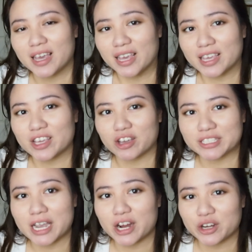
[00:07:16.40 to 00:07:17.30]
He got
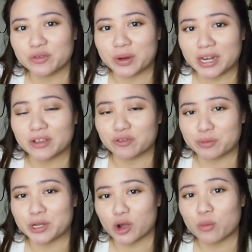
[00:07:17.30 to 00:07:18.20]
tired of waiting for
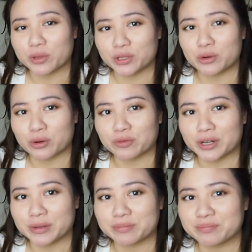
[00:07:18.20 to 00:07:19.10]
me to open the door for him.